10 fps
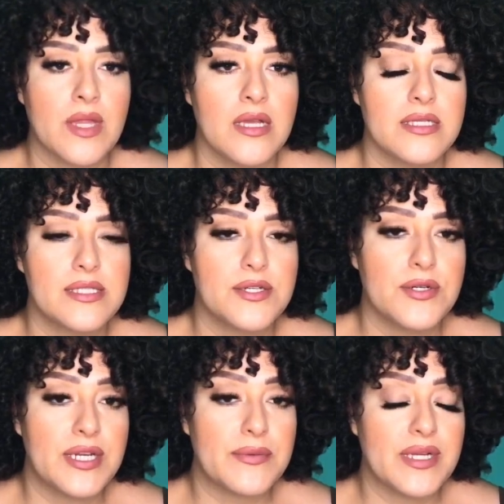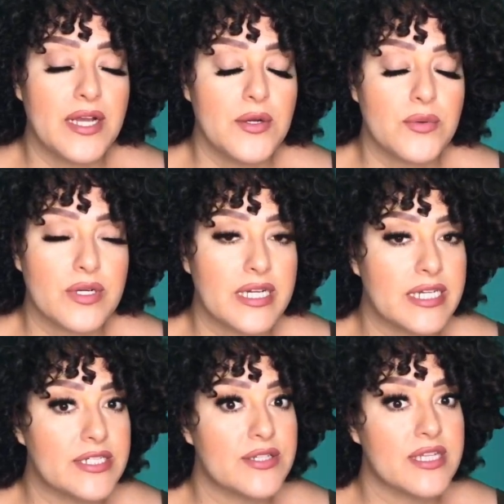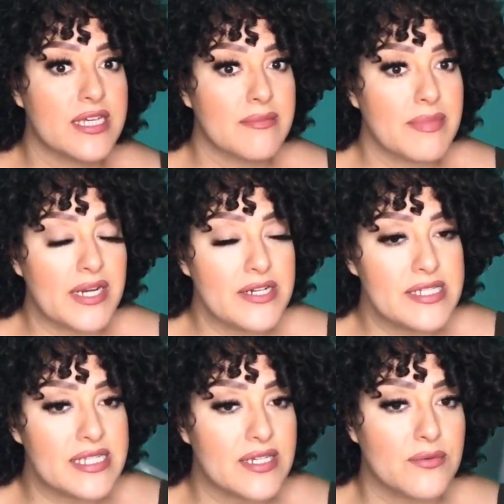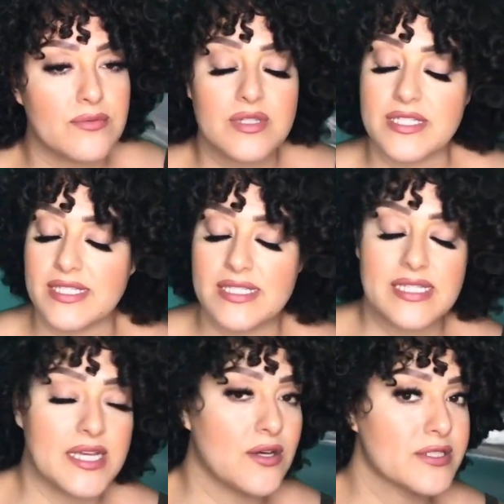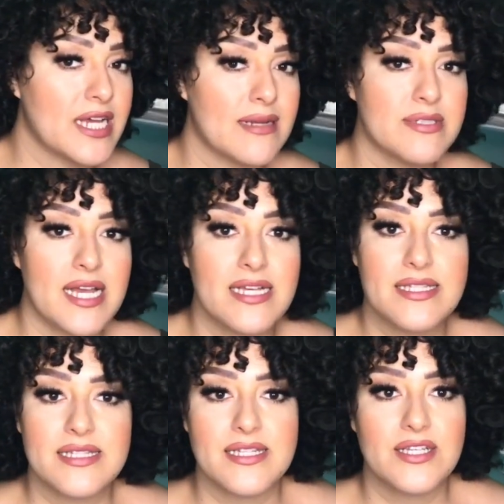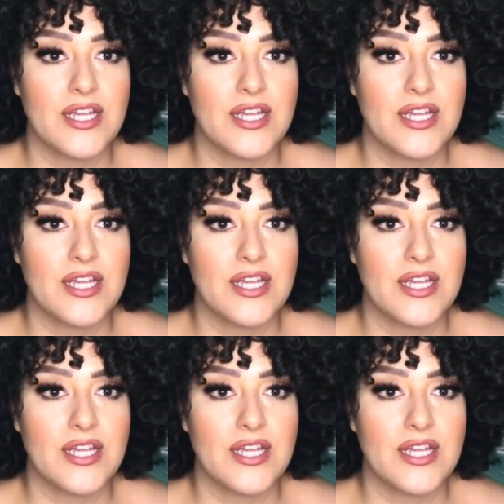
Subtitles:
So here we go. We're gonna do the comparison. This is the all-time test, you